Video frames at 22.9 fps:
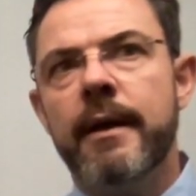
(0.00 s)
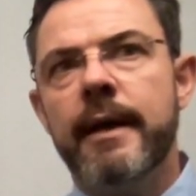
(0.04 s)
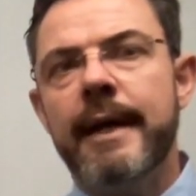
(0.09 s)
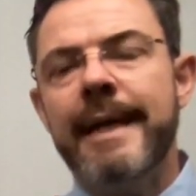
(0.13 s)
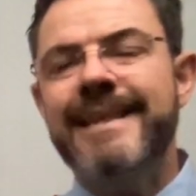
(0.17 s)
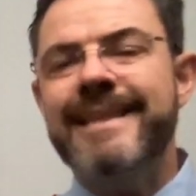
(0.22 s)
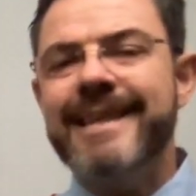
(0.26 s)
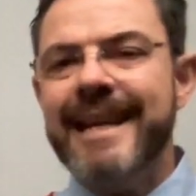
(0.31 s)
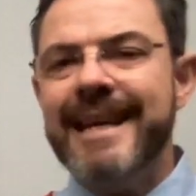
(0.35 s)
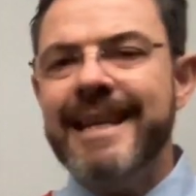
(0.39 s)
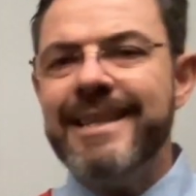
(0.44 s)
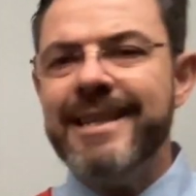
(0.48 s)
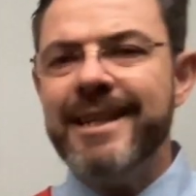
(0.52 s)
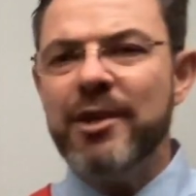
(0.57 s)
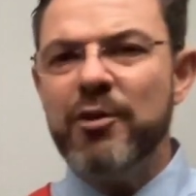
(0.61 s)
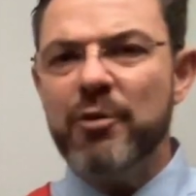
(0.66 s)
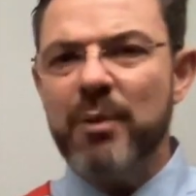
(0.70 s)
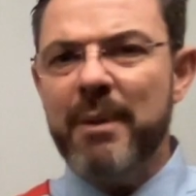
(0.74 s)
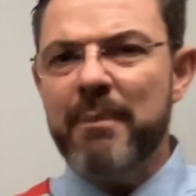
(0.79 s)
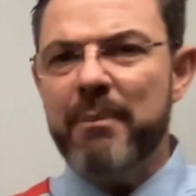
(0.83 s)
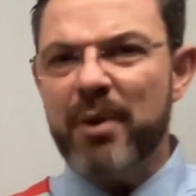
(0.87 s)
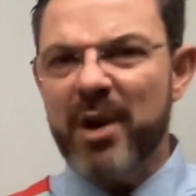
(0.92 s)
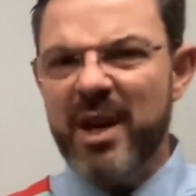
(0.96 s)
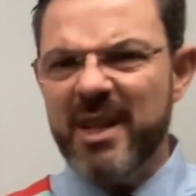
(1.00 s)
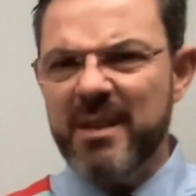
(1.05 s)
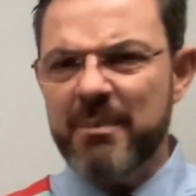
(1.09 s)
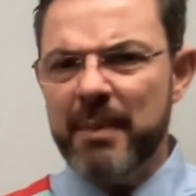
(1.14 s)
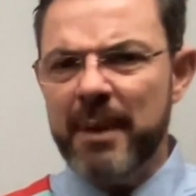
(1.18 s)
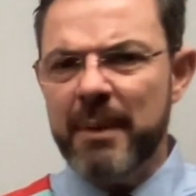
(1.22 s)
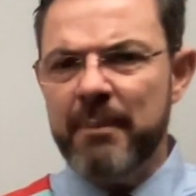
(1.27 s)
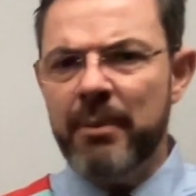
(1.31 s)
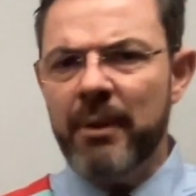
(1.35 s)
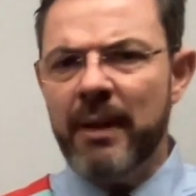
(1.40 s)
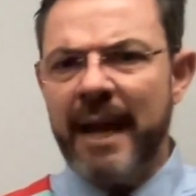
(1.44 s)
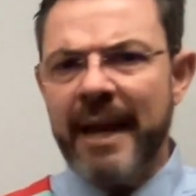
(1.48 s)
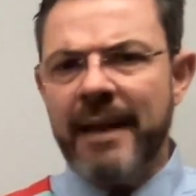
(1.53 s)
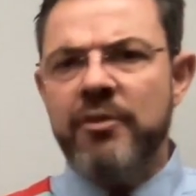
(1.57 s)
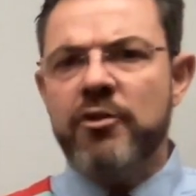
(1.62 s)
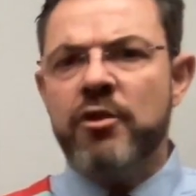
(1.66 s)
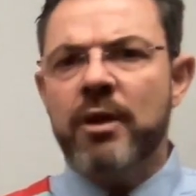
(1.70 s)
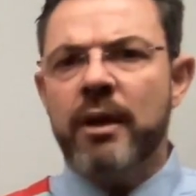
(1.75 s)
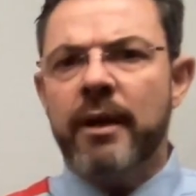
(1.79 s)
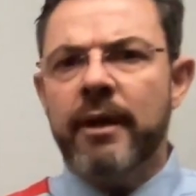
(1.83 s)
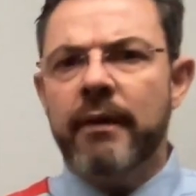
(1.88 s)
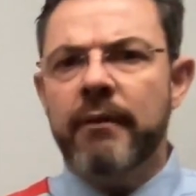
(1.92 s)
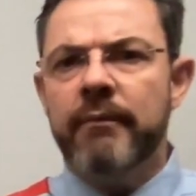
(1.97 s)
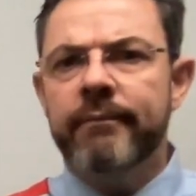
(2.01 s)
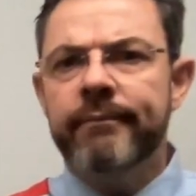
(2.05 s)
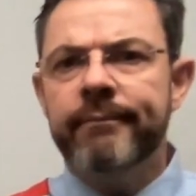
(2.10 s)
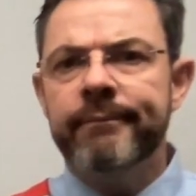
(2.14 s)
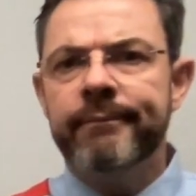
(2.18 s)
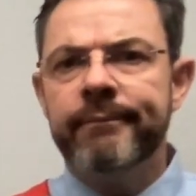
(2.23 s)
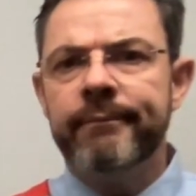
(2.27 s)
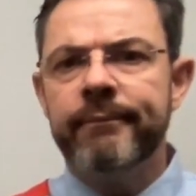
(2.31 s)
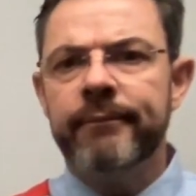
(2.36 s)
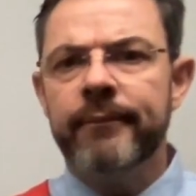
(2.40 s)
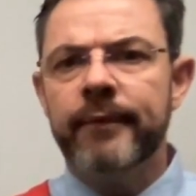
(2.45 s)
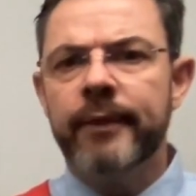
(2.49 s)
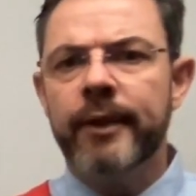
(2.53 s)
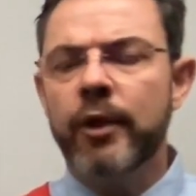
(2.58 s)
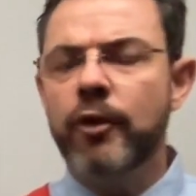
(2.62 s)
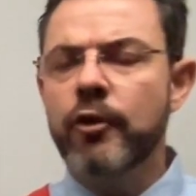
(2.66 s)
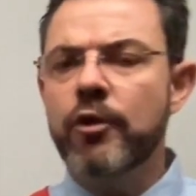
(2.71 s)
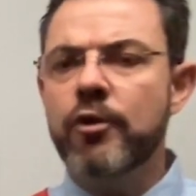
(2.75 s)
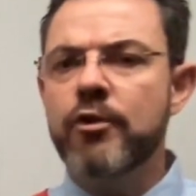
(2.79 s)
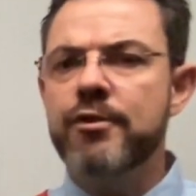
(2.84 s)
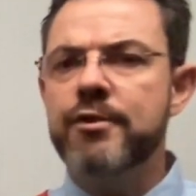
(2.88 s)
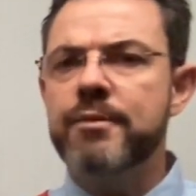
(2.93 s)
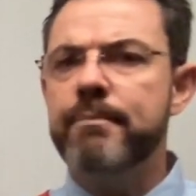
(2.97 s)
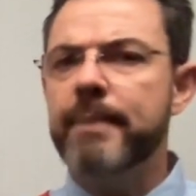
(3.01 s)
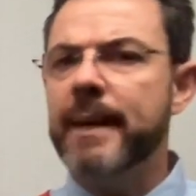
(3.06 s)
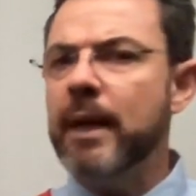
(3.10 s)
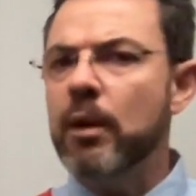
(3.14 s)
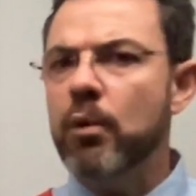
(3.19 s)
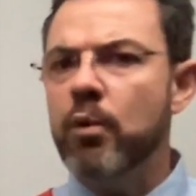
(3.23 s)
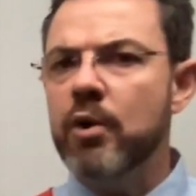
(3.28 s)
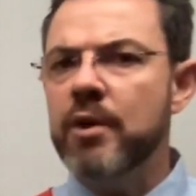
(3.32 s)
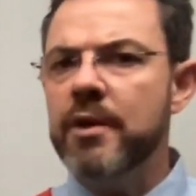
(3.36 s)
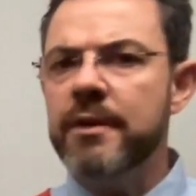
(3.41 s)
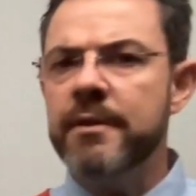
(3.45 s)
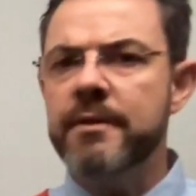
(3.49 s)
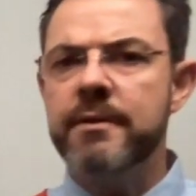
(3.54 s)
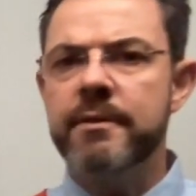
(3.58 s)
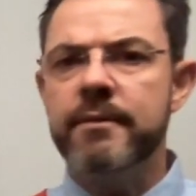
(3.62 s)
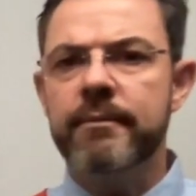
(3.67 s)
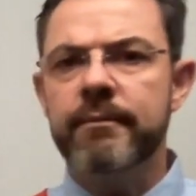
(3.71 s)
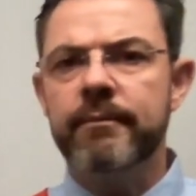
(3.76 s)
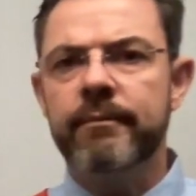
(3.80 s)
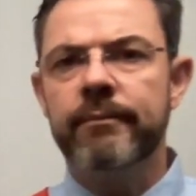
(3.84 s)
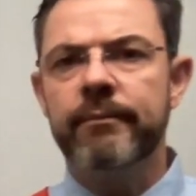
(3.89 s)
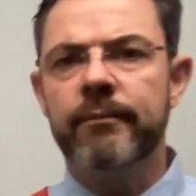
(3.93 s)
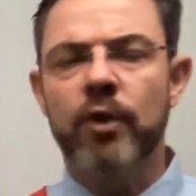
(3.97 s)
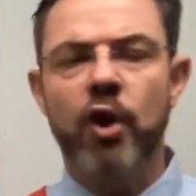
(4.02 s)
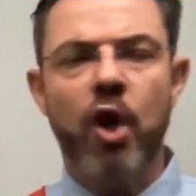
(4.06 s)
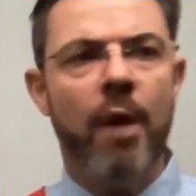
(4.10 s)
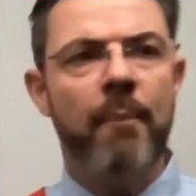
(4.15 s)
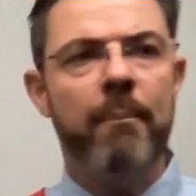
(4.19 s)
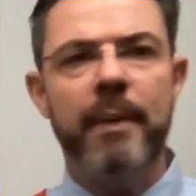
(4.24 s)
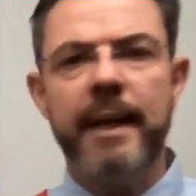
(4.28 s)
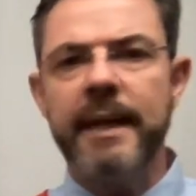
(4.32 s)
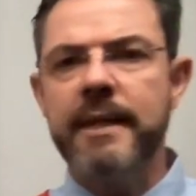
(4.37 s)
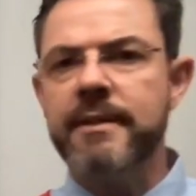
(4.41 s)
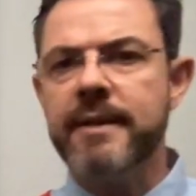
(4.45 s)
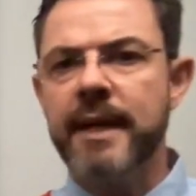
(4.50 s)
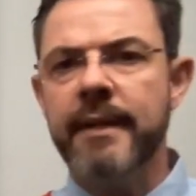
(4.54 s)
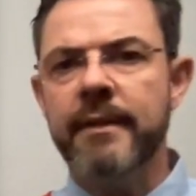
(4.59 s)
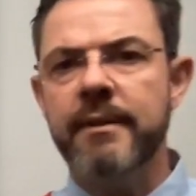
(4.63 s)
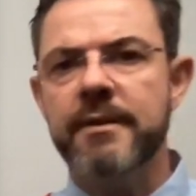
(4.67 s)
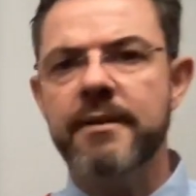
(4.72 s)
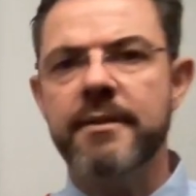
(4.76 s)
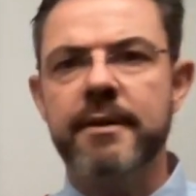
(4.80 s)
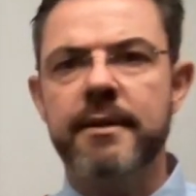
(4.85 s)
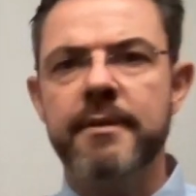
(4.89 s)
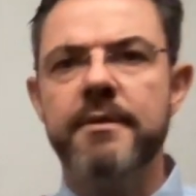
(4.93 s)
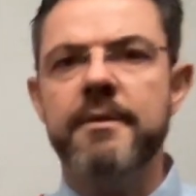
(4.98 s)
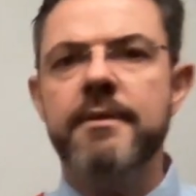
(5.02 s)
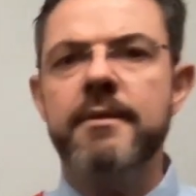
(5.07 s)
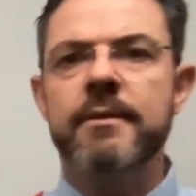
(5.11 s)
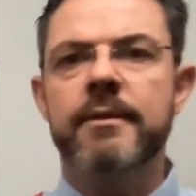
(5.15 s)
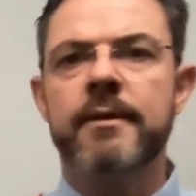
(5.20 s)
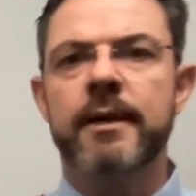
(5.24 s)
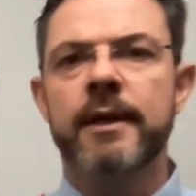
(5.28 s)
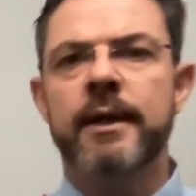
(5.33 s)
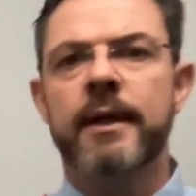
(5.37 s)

it's easy to impress people actually. You use big words, complex sentences,